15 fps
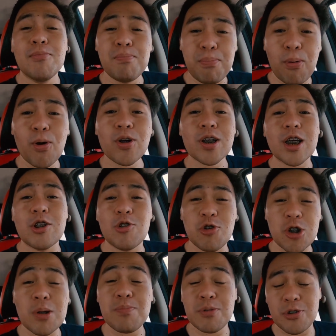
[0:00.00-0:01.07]
pork and
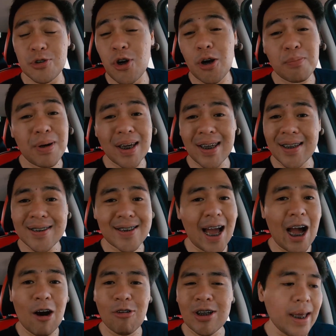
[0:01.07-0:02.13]
shrimp siomai in
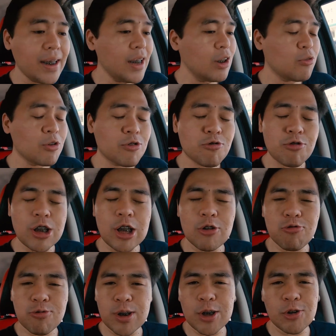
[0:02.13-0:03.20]
town, and it was really
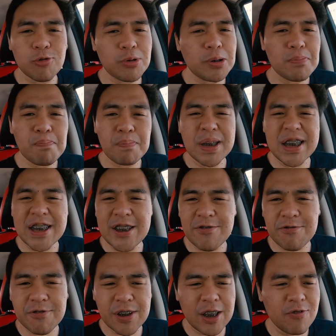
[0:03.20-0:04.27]
rich with meaty
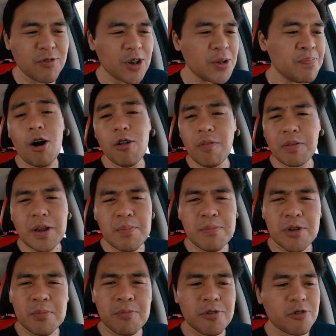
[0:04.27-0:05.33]
flavor. All the dim
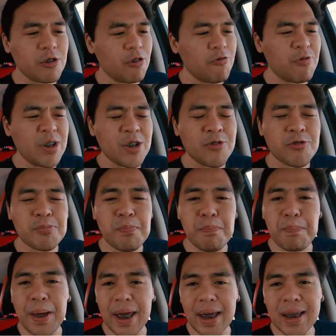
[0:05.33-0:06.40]
sum servings
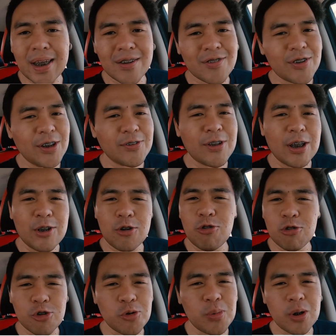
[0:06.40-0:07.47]
big. It's not the
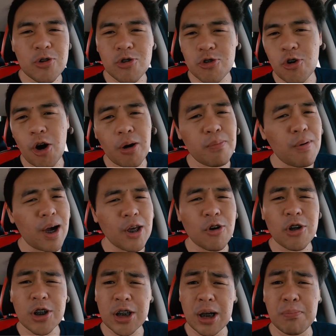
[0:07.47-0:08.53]
usual siomai or
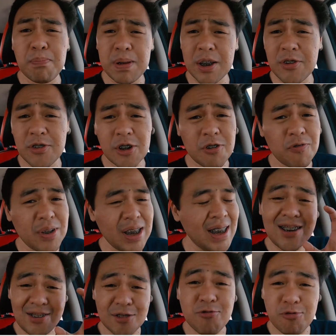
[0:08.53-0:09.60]
dumpling serving.
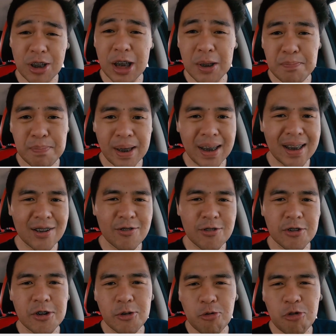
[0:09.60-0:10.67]
It's really big. It's
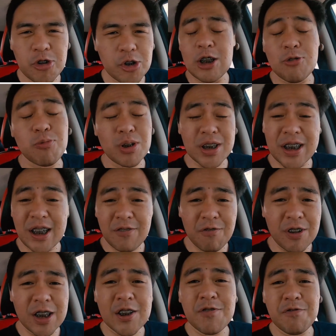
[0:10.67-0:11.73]
huge. It would
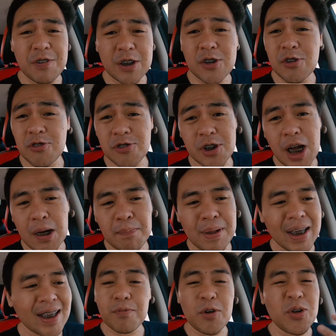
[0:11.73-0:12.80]
definitely fill your
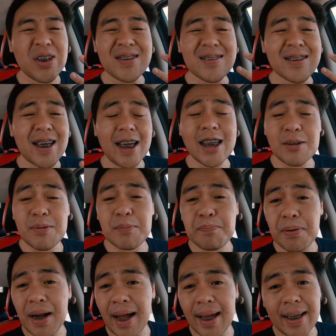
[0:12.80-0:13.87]
stomach, though it's kind of a bit
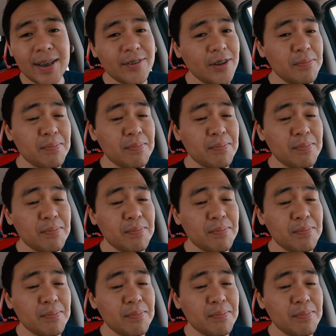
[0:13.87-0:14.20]
pricey,